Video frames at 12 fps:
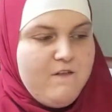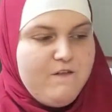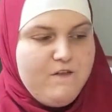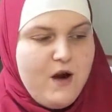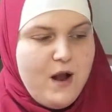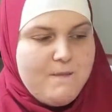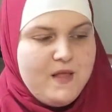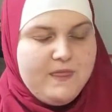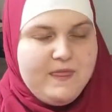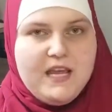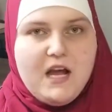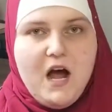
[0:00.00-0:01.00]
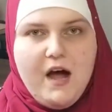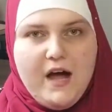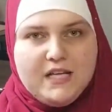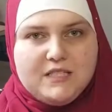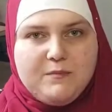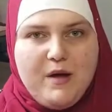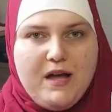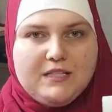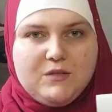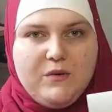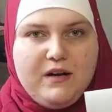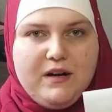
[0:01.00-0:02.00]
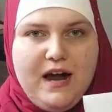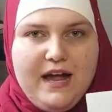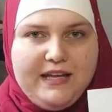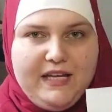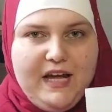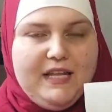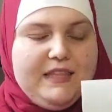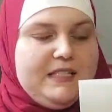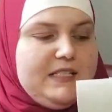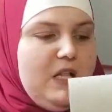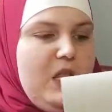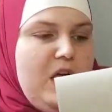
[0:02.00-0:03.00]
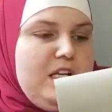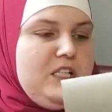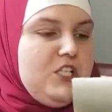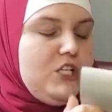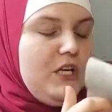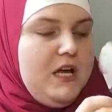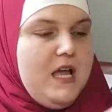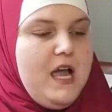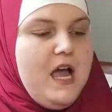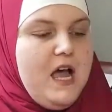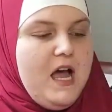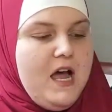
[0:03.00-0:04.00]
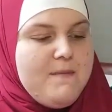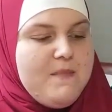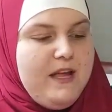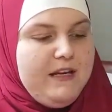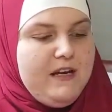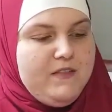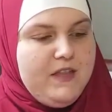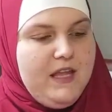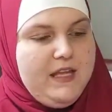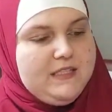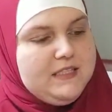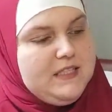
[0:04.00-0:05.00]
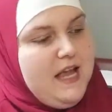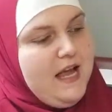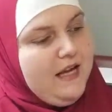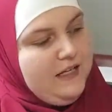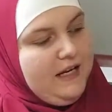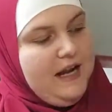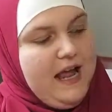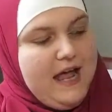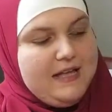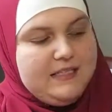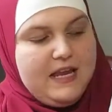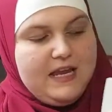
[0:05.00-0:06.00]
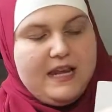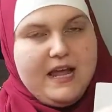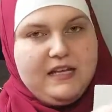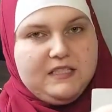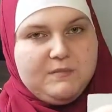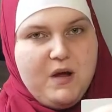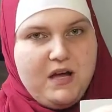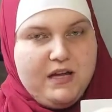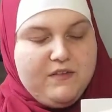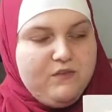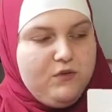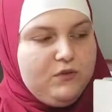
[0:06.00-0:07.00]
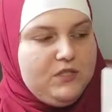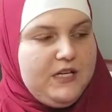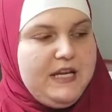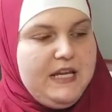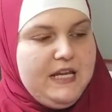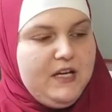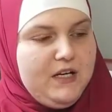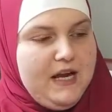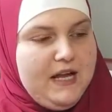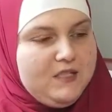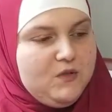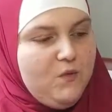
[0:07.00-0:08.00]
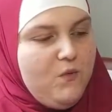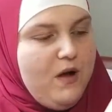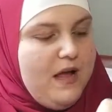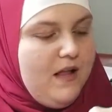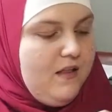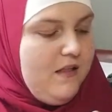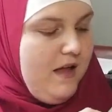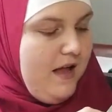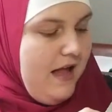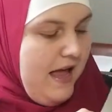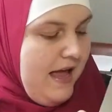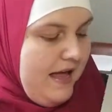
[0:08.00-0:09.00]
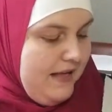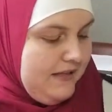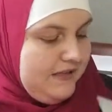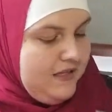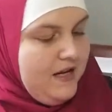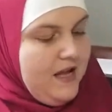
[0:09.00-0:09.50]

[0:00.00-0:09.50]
from the Cause box where I got this clutch. And on the inside, it has a nice pocket folder here, as well as